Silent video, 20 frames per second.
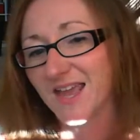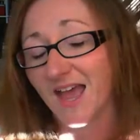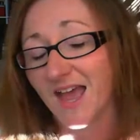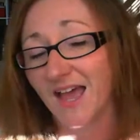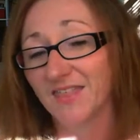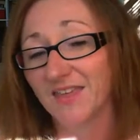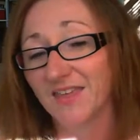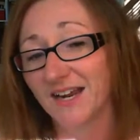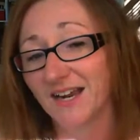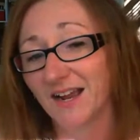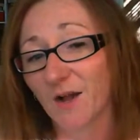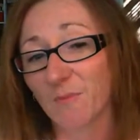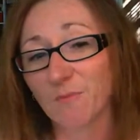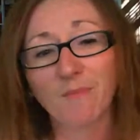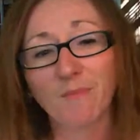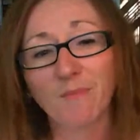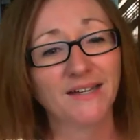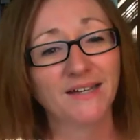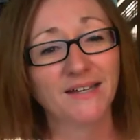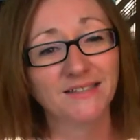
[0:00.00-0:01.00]
And then I got
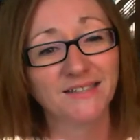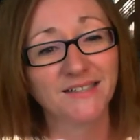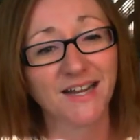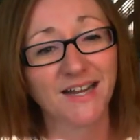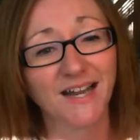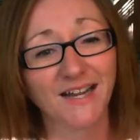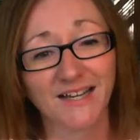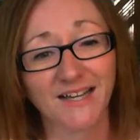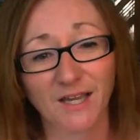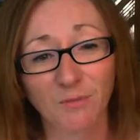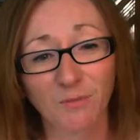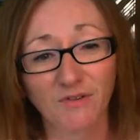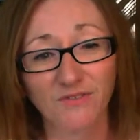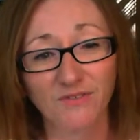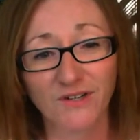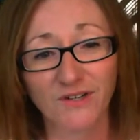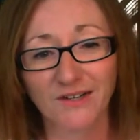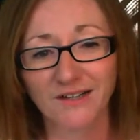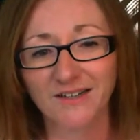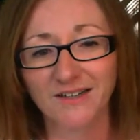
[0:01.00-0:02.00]
mine. I came over
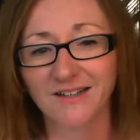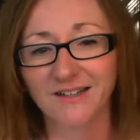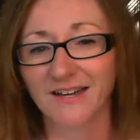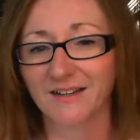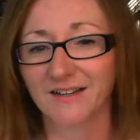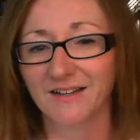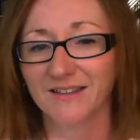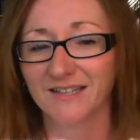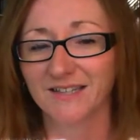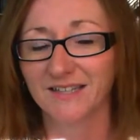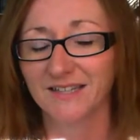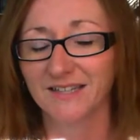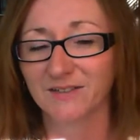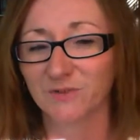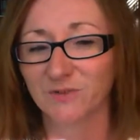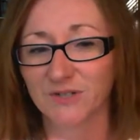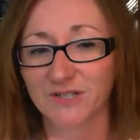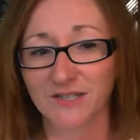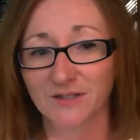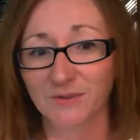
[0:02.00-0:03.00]
here, and then
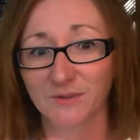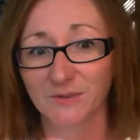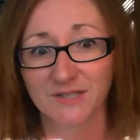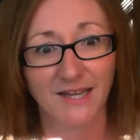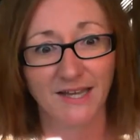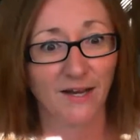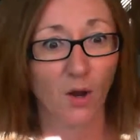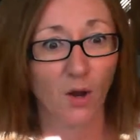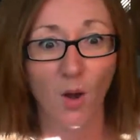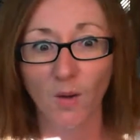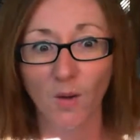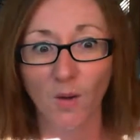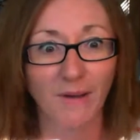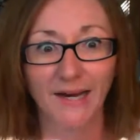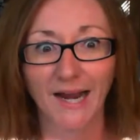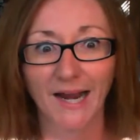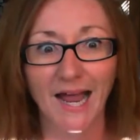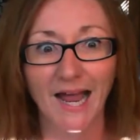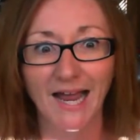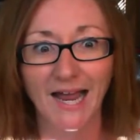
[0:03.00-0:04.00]
Christina was like, oh
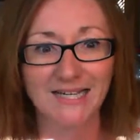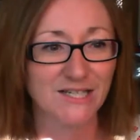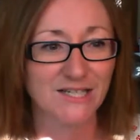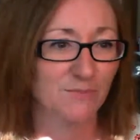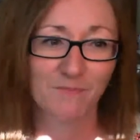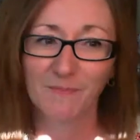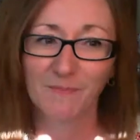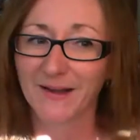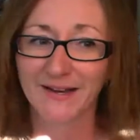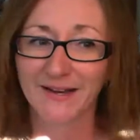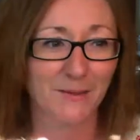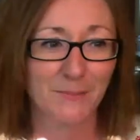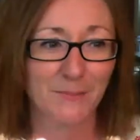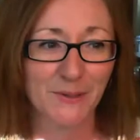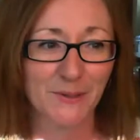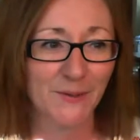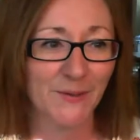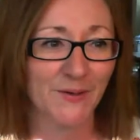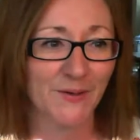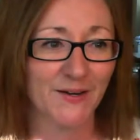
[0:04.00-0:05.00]
my gosh, my
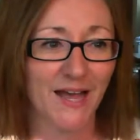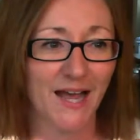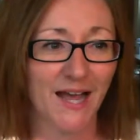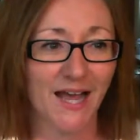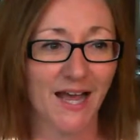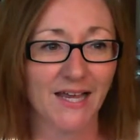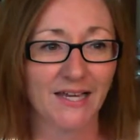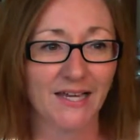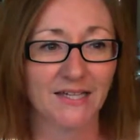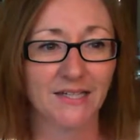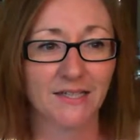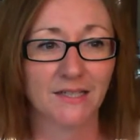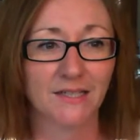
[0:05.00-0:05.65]
computer died.